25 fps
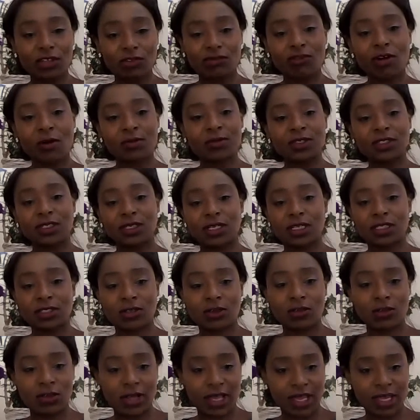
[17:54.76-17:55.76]
other option
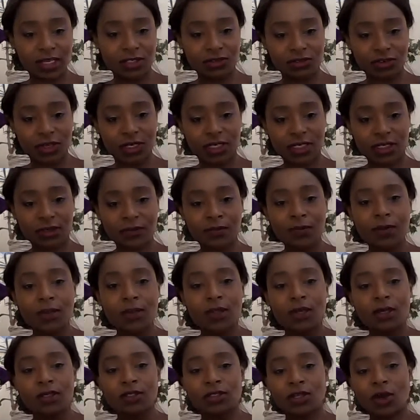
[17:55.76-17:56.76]
is called hair stranding.
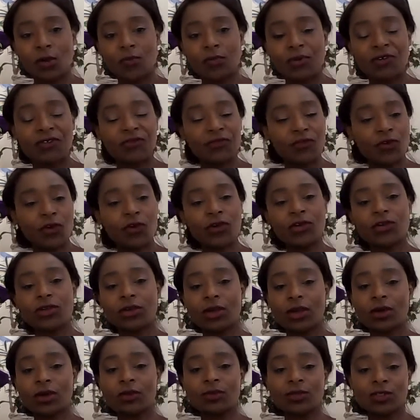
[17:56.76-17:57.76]
So before
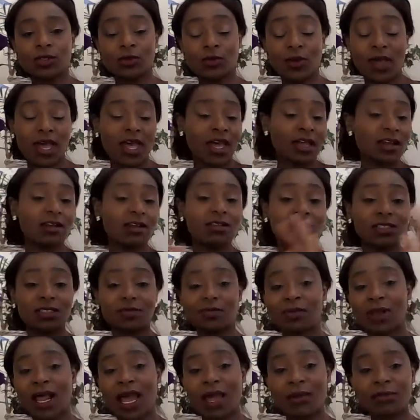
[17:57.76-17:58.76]
you go to any other
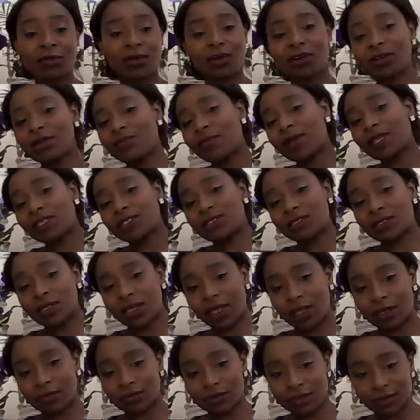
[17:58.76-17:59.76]
supplier, I'm not going to mention
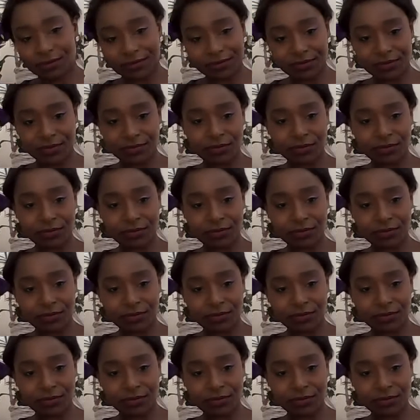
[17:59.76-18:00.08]
names,